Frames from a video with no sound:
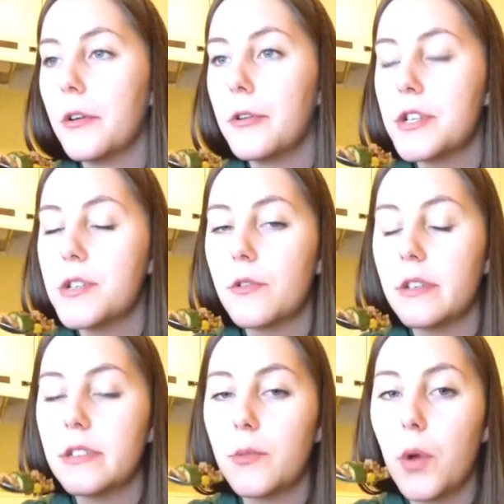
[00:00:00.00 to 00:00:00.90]
grocery
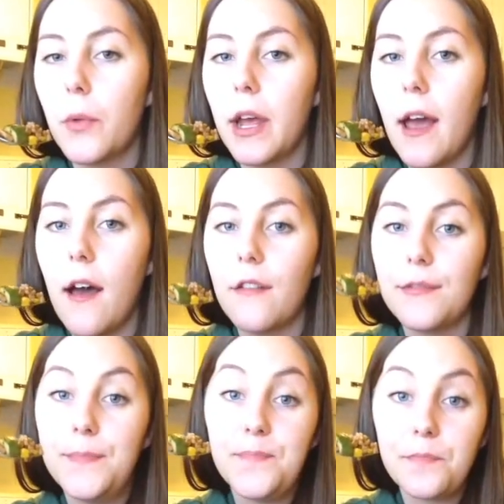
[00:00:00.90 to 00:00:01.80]
stores than what we have,
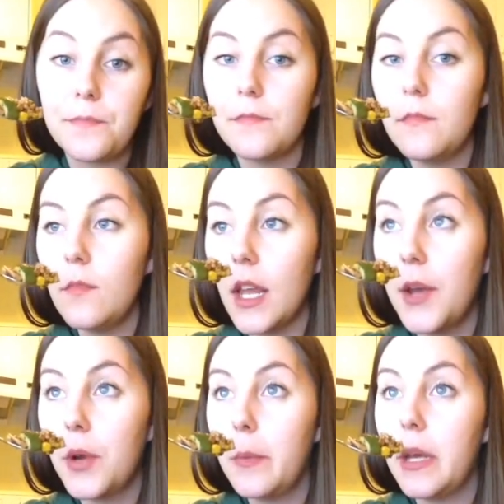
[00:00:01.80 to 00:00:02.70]

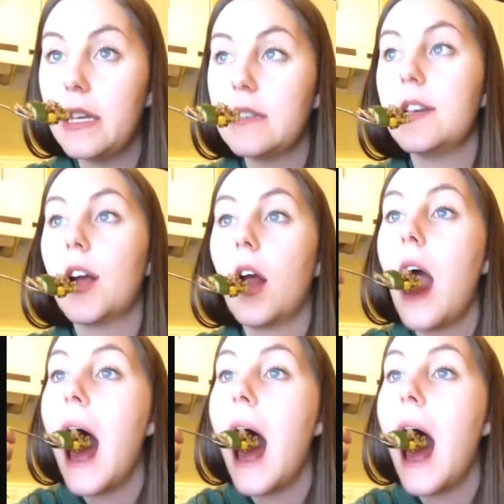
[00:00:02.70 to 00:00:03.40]
it would be easier.